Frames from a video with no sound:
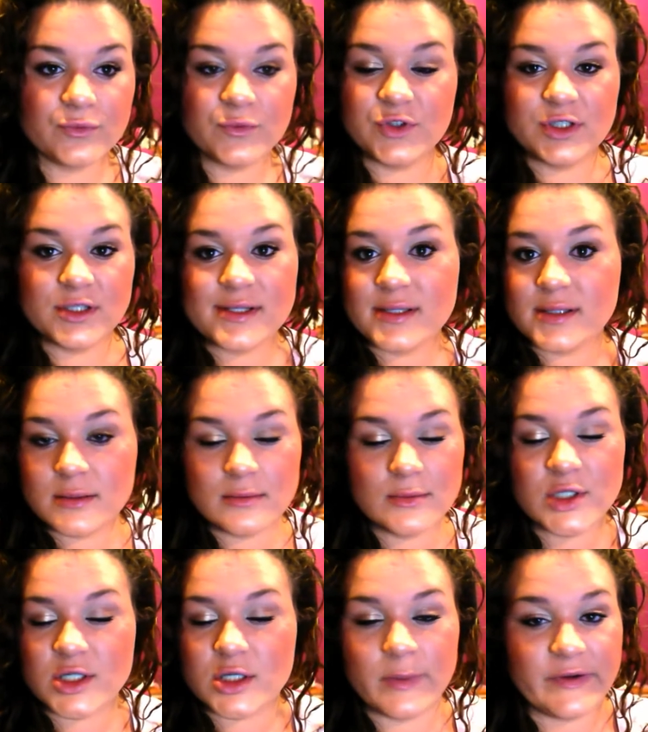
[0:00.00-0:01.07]
just
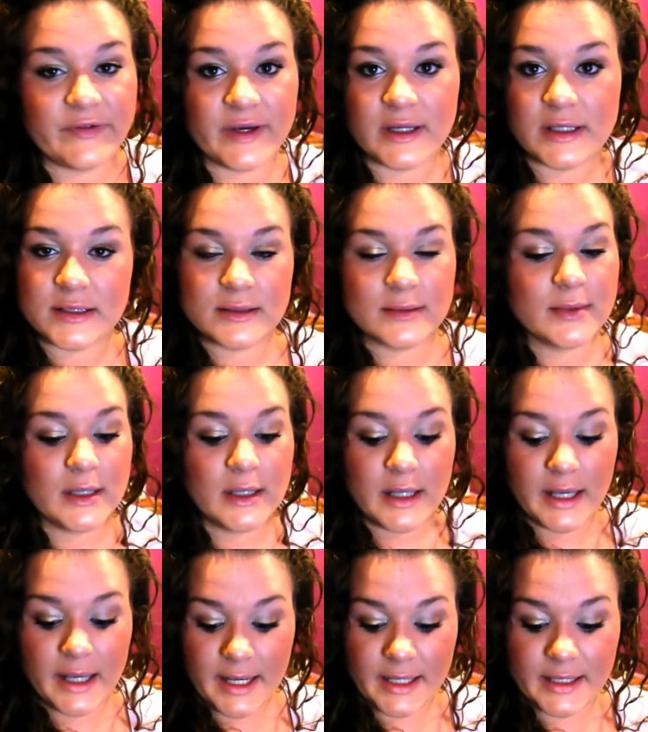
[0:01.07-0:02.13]
just on my face.
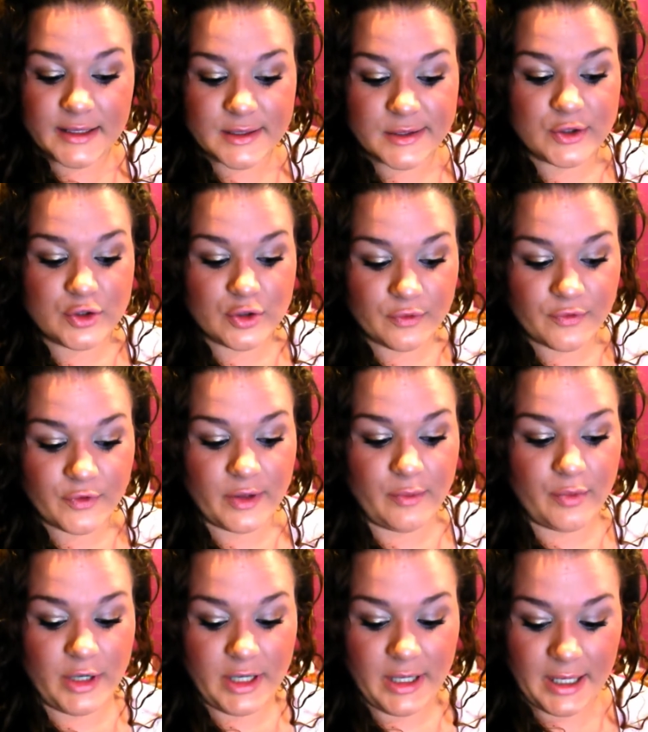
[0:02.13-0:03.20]
It is so freaking
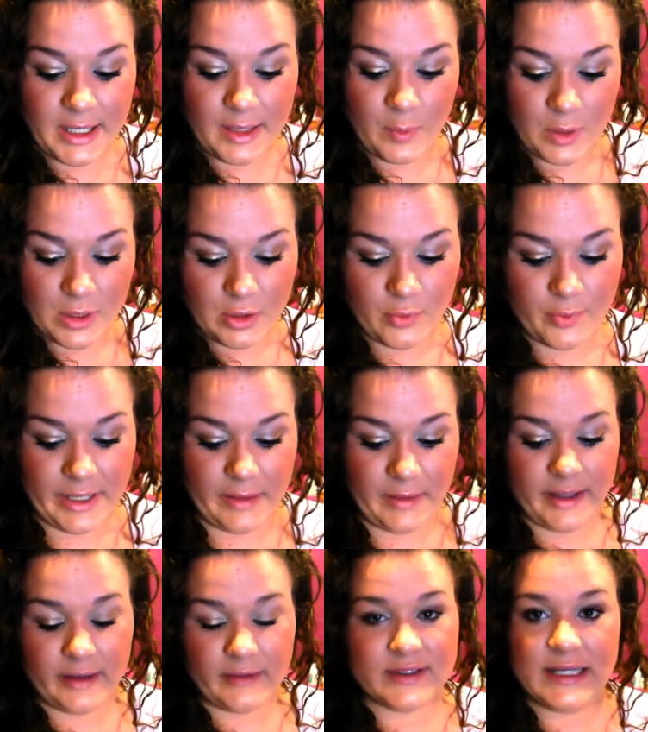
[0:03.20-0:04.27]
pretty. I want to go buy
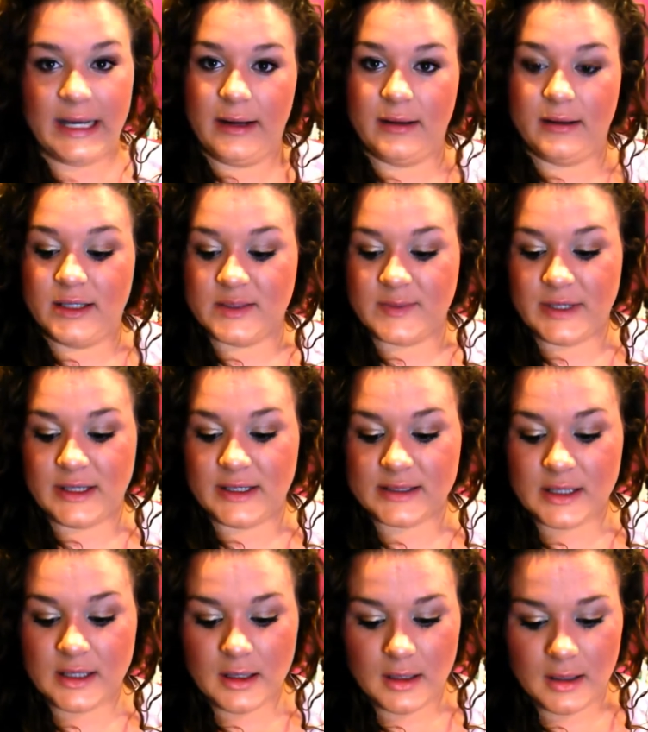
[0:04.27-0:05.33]
like 10 of these because
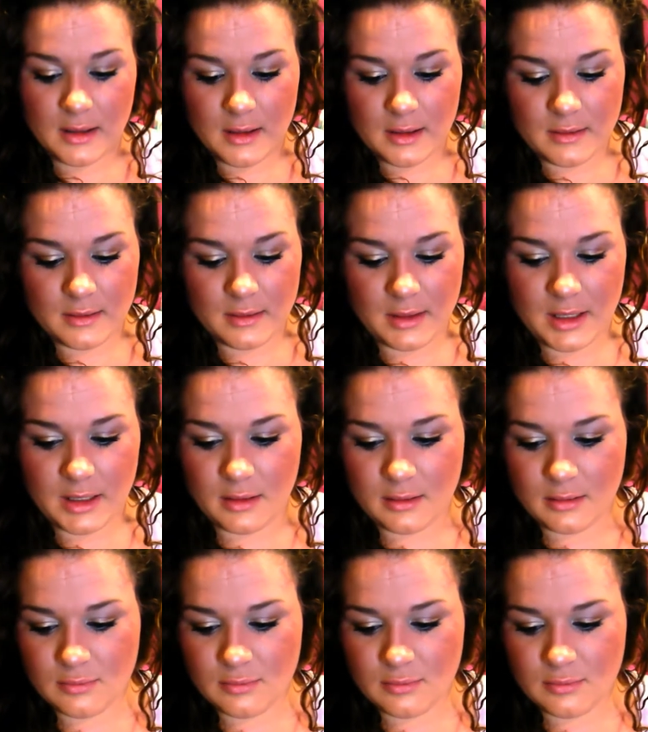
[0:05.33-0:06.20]
they're like